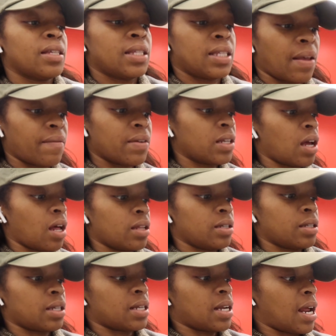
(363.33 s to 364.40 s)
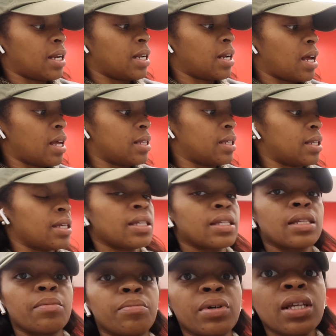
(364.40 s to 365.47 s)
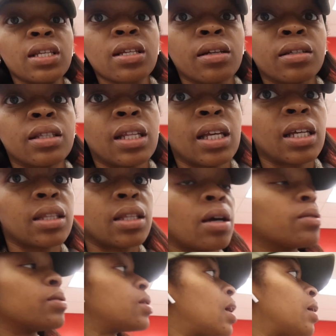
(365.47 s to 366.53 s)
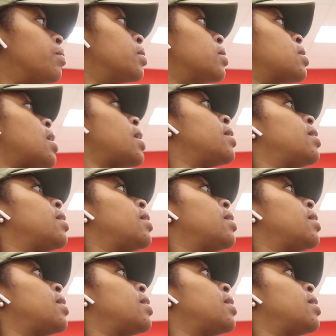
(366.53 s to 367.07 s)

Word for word: $7.99. The books are thick though, so I will say